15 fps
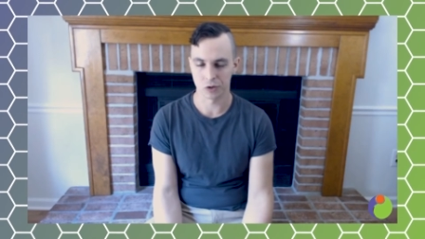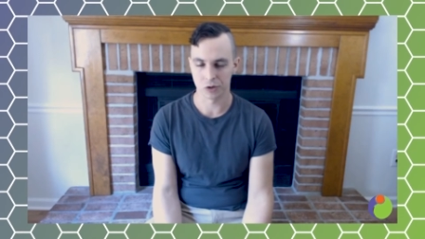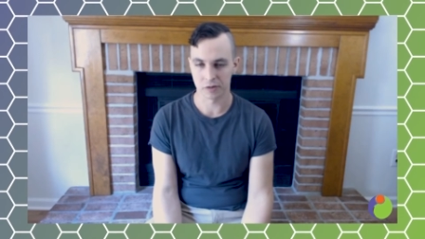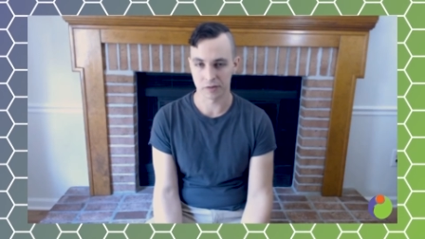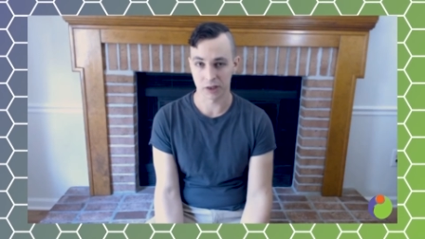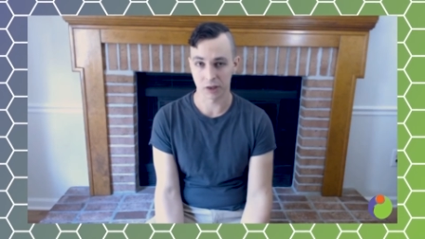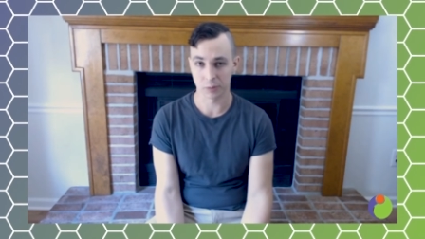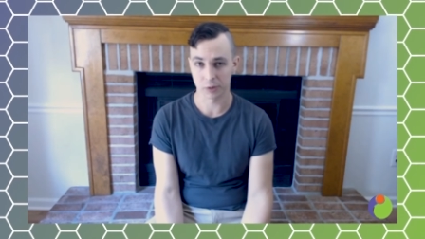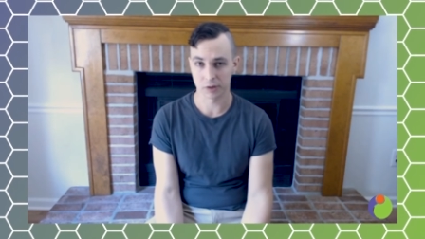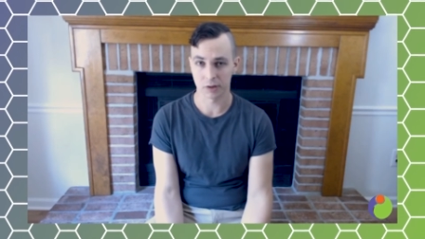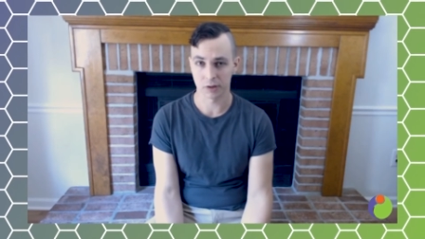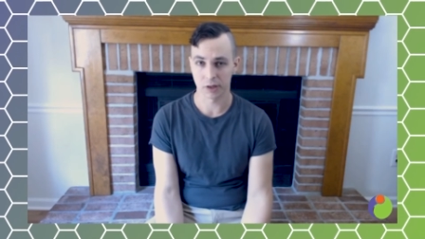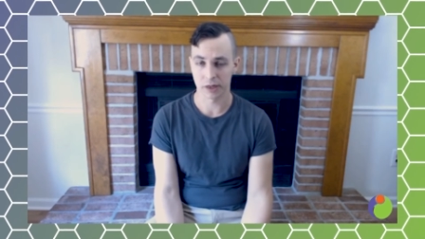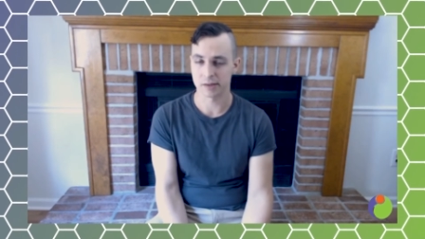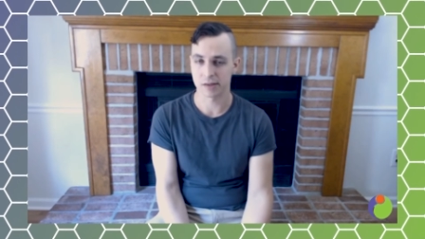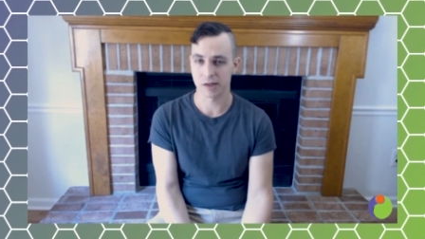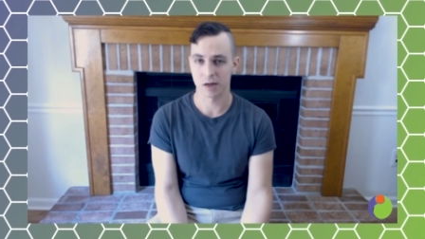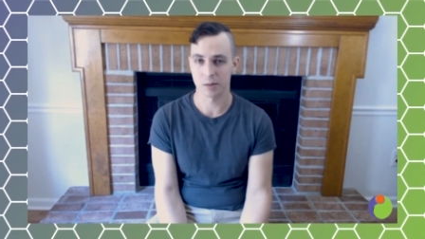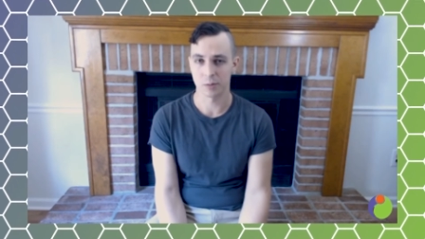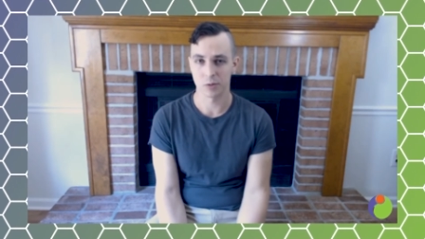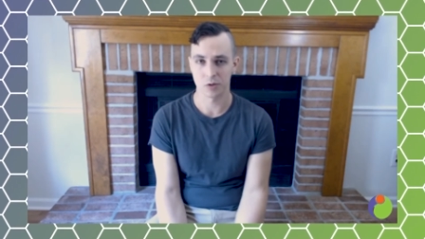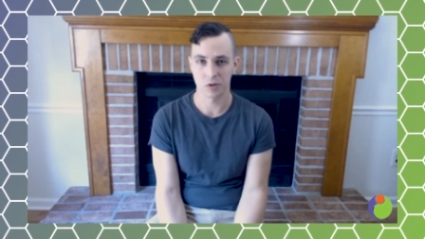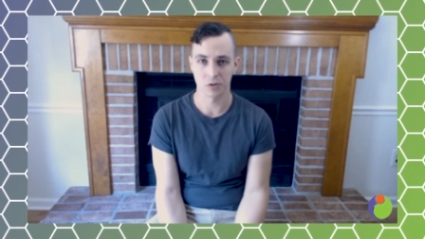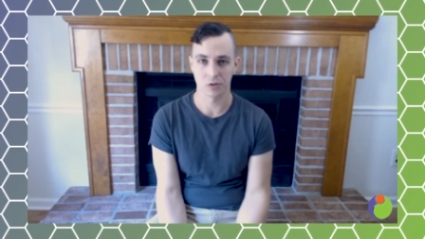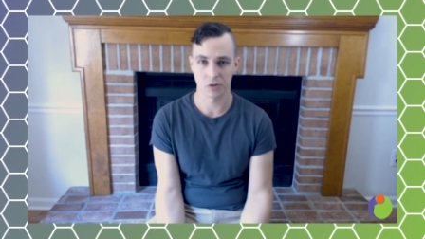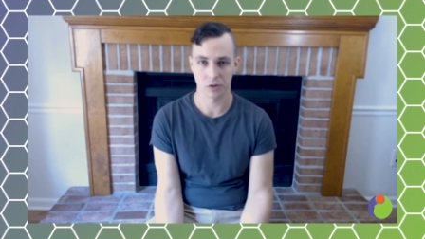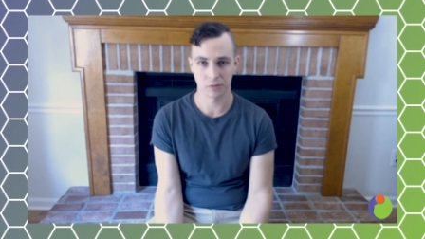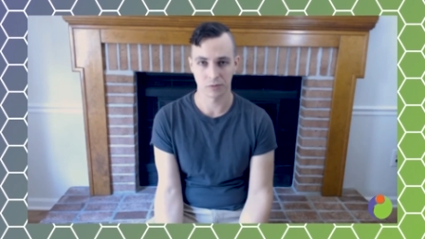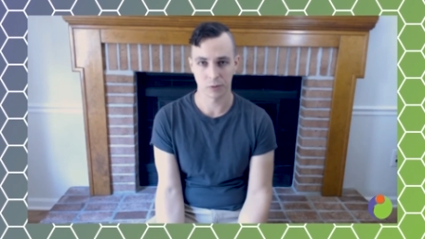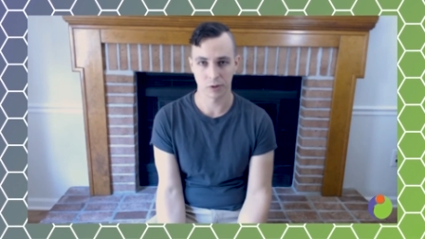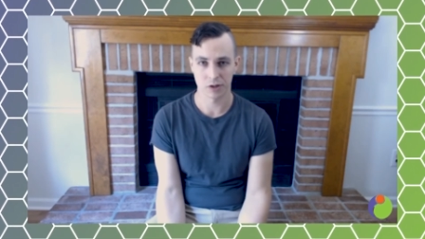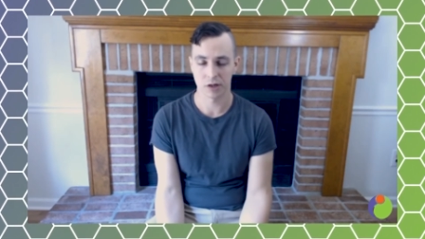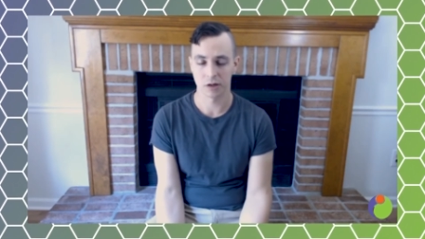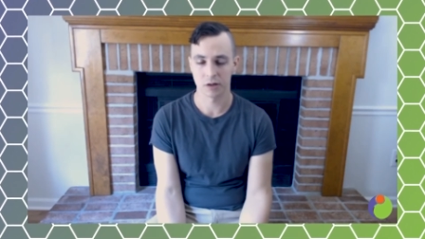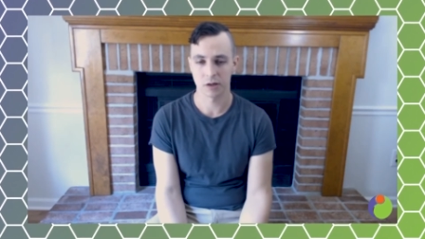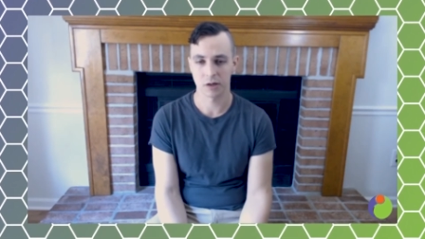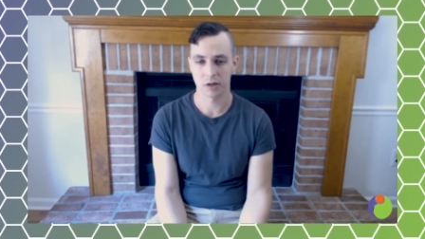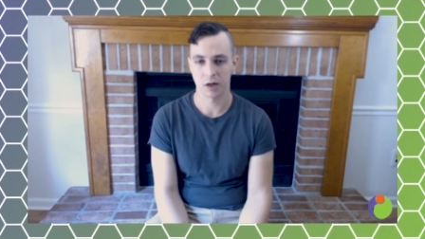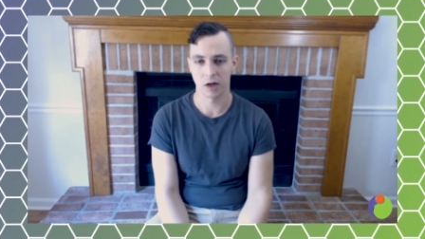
developer at the time, a junior software engineer.